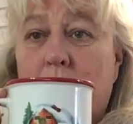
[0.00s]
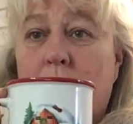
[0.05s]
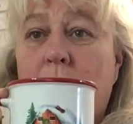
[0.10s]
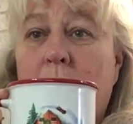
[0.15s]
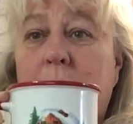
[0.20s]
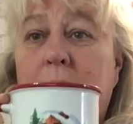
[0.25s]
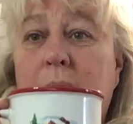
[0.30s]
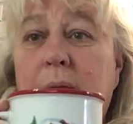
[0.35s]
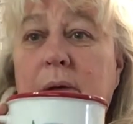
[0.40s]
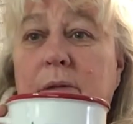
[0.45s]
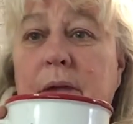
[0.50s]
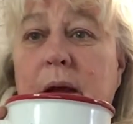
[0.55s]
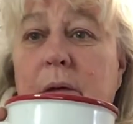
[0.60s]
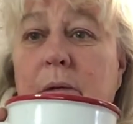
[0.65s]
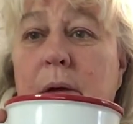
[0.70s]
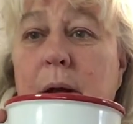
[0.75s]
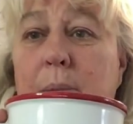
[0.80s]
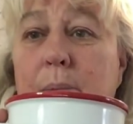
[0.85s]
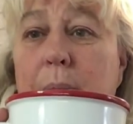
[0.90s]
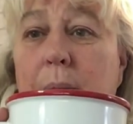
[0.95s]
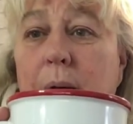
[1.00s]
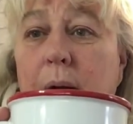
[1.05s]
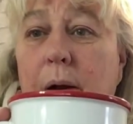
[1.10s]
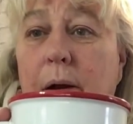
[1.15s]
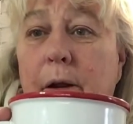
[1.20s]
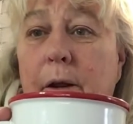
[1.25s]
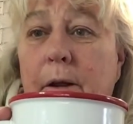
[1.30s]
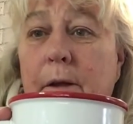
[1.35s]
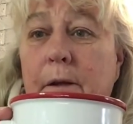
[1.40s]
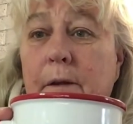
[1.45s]
oh, I love that red
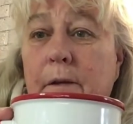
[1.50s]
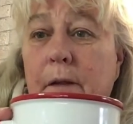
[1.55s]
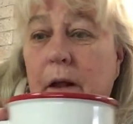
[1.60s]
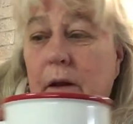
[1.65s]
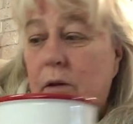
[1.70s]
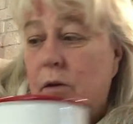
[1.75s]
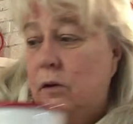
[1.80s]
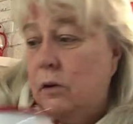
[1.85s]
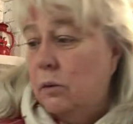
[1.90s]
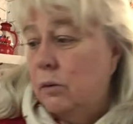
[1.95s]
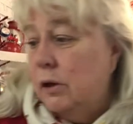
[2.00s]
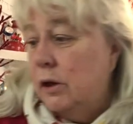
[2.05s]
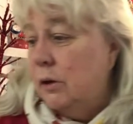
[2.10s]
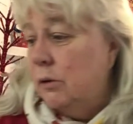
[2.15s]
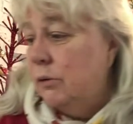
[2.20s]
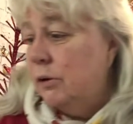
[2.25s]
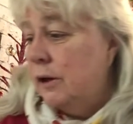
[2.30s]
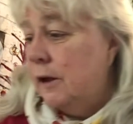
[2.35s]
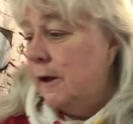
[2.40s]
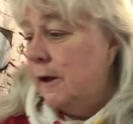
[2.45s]
barn. That's so cute.